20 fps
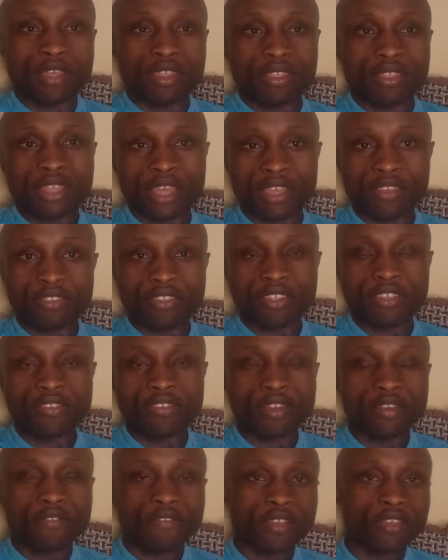There is this
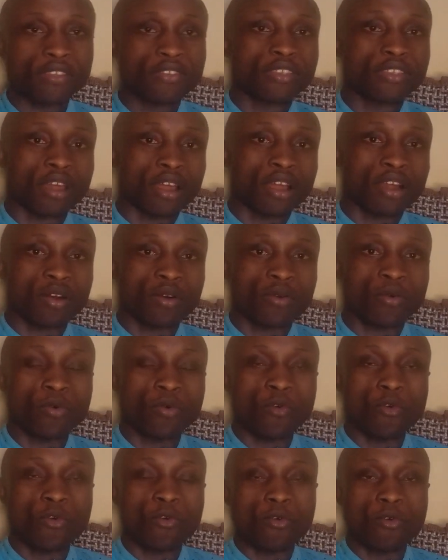investor
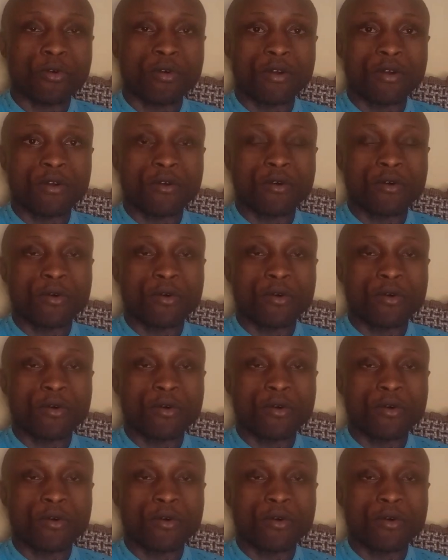who